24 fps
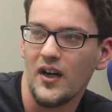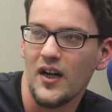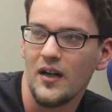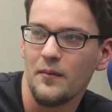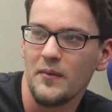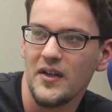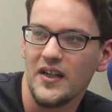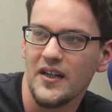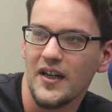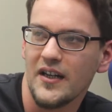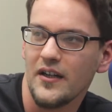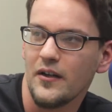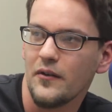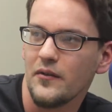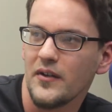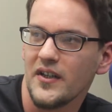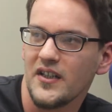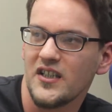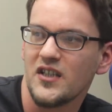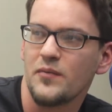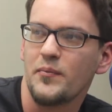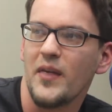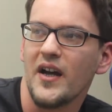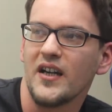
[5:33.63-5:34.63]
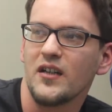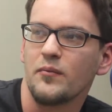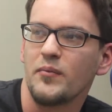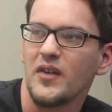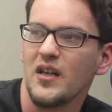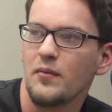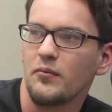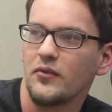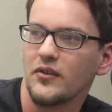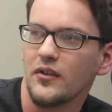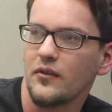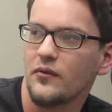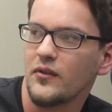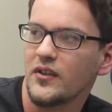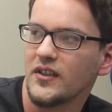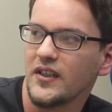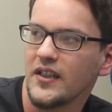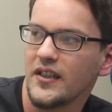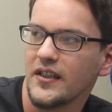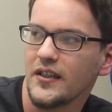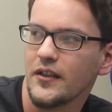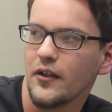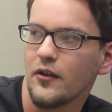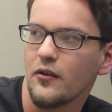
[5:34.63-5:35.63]
I mean, I don't expect people to
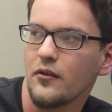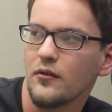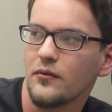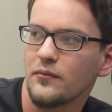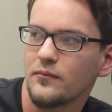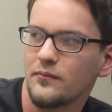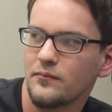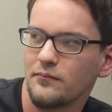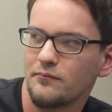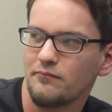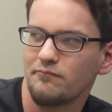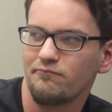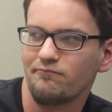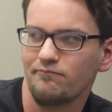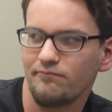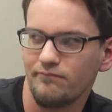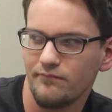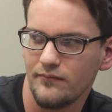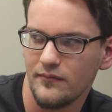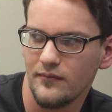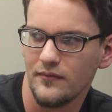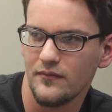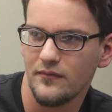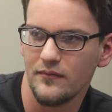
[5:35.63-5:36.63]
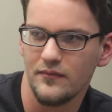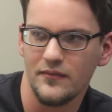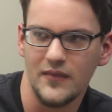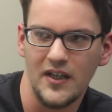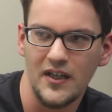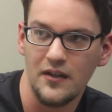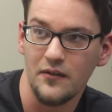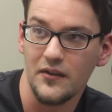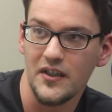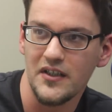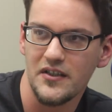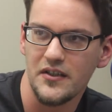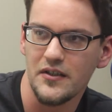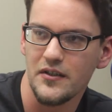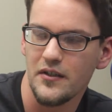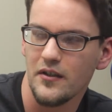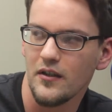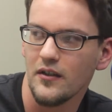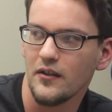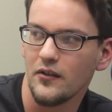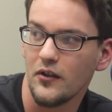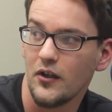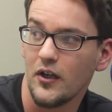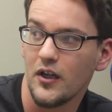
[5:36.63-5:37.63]
really go and listen to
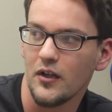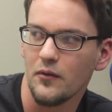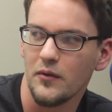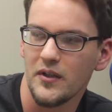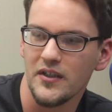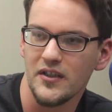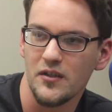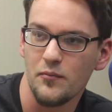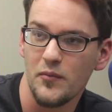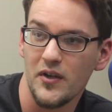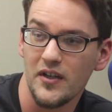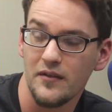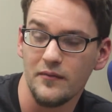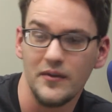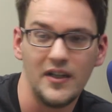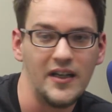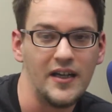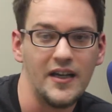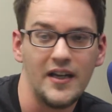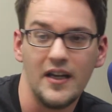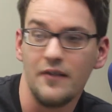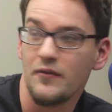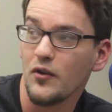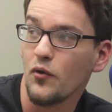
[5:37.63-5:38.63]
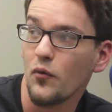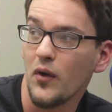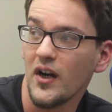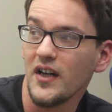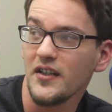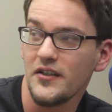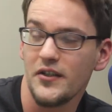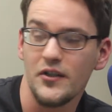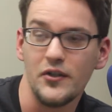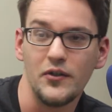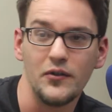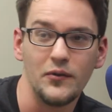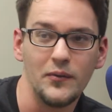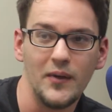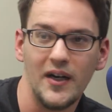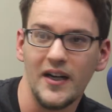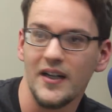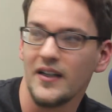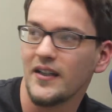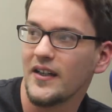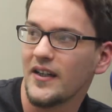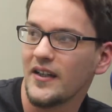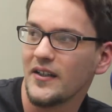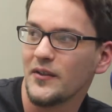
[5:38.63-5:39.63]
the long ones, but if you want to,
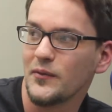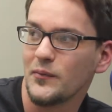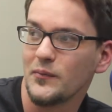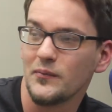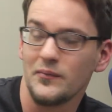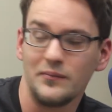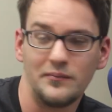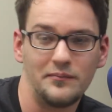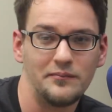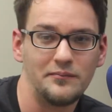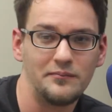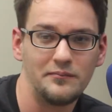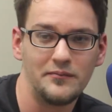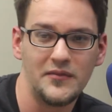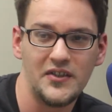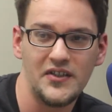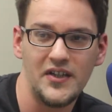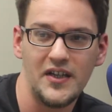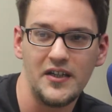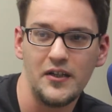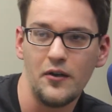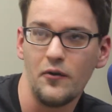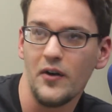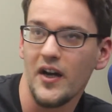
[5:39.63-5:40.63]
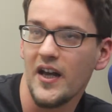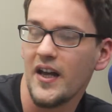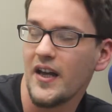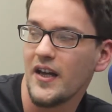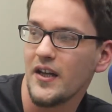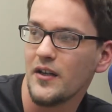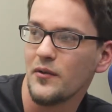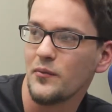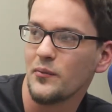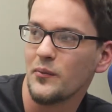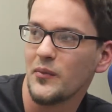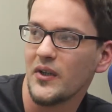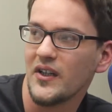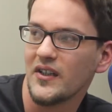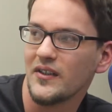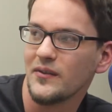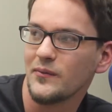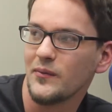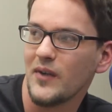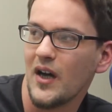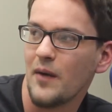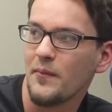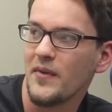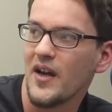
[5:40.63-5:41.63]
I say go ahead, but
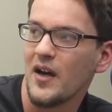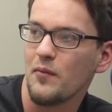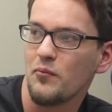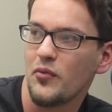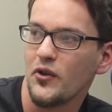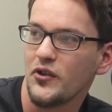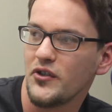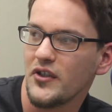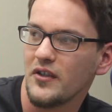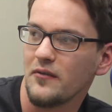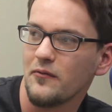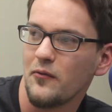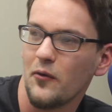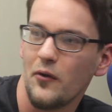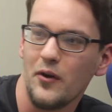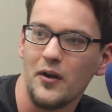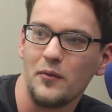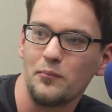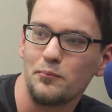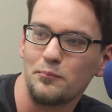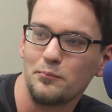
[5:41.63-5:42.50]
I'm not pushing for them.